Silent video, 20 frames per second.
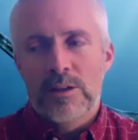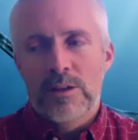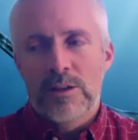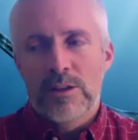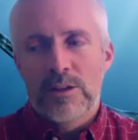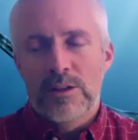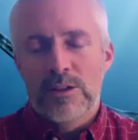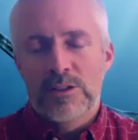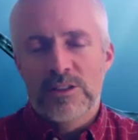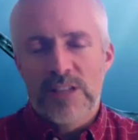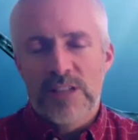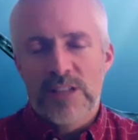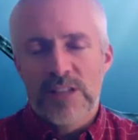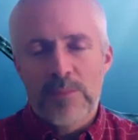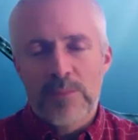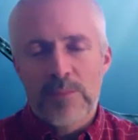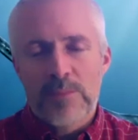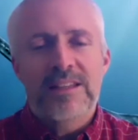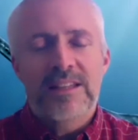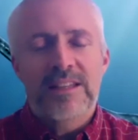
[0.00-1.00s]

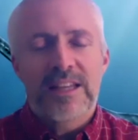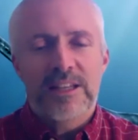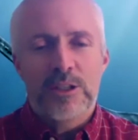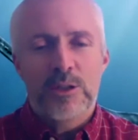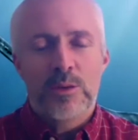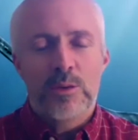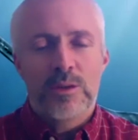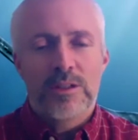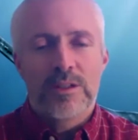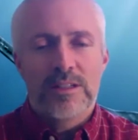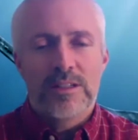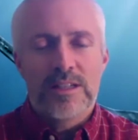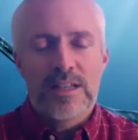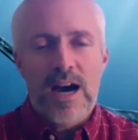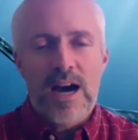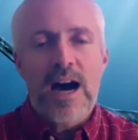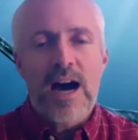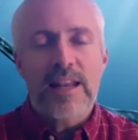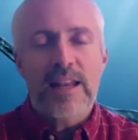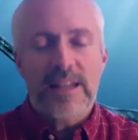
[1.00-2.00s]
something that you would
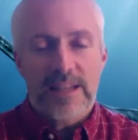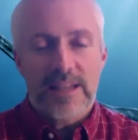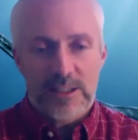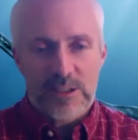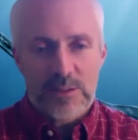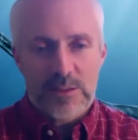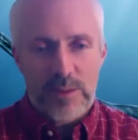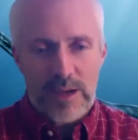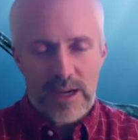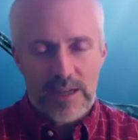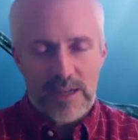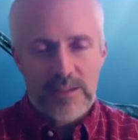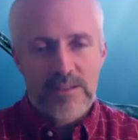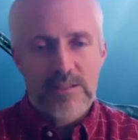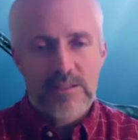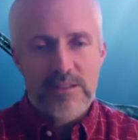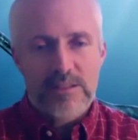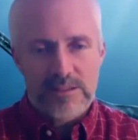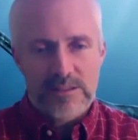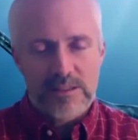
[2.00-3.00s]
not expect
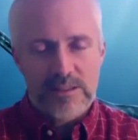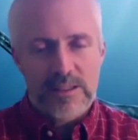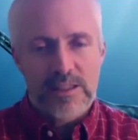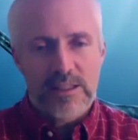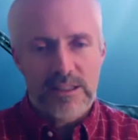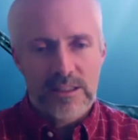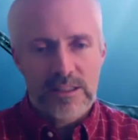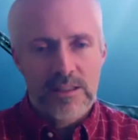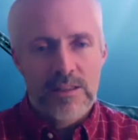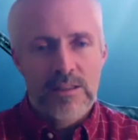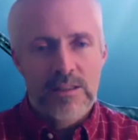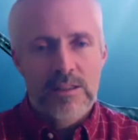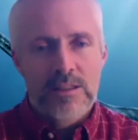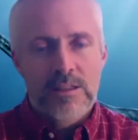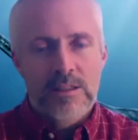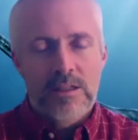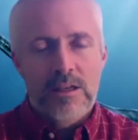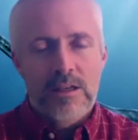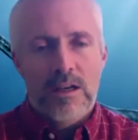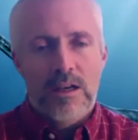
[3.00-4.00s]
to see
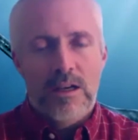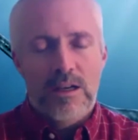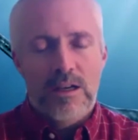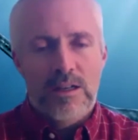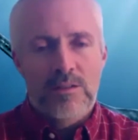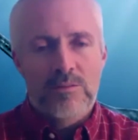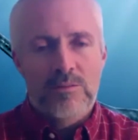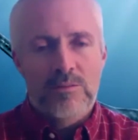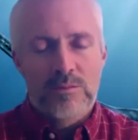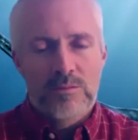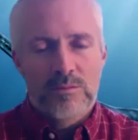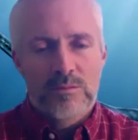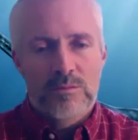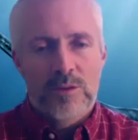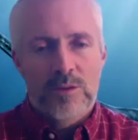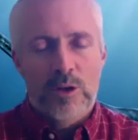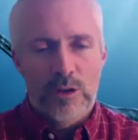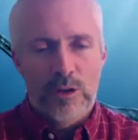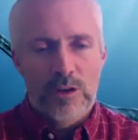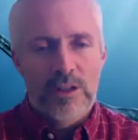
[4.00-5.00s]

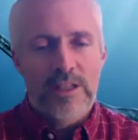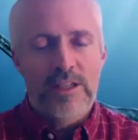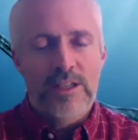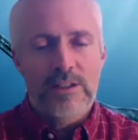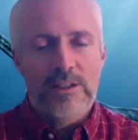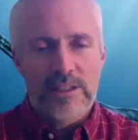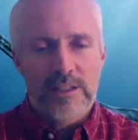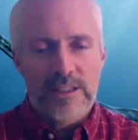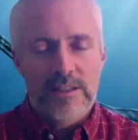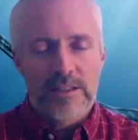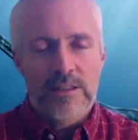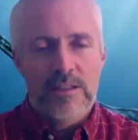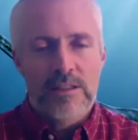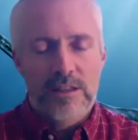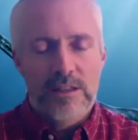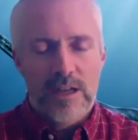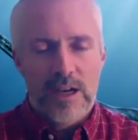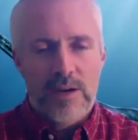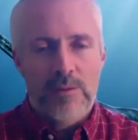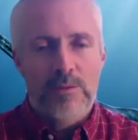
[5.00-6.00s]
earlier in
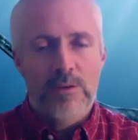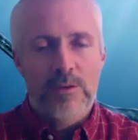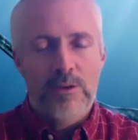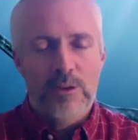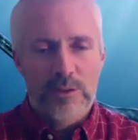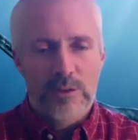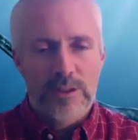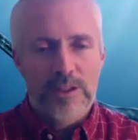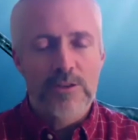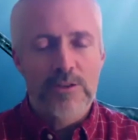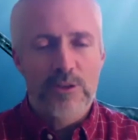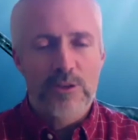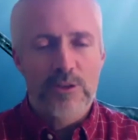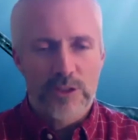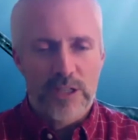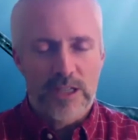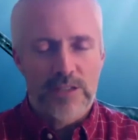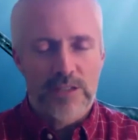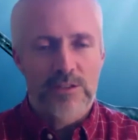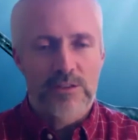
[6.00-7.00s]
career
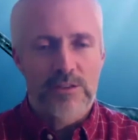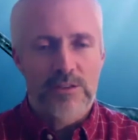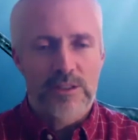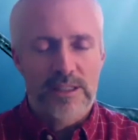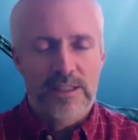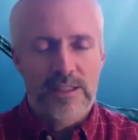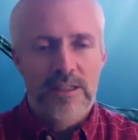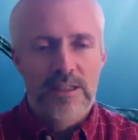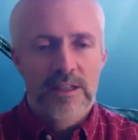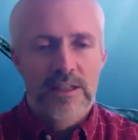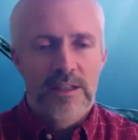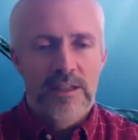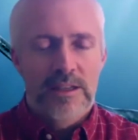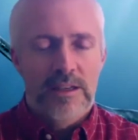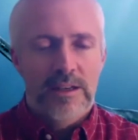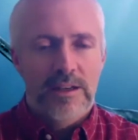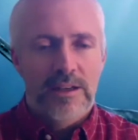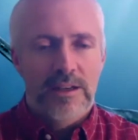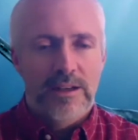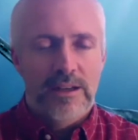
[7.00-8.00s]
trajectory,
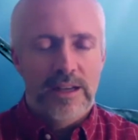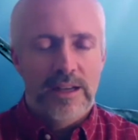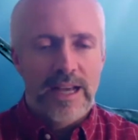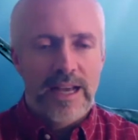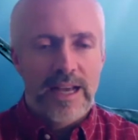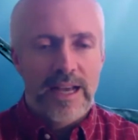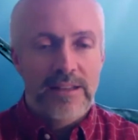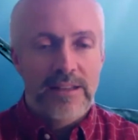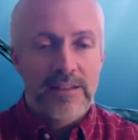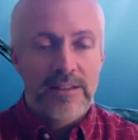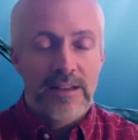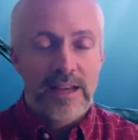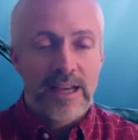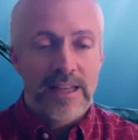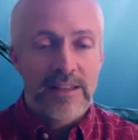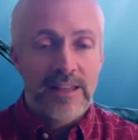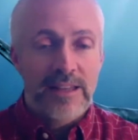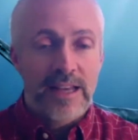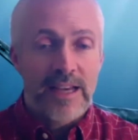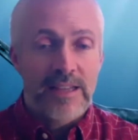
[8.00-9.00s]
and
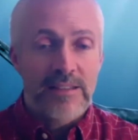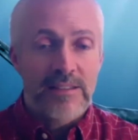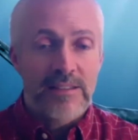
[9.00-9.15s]
that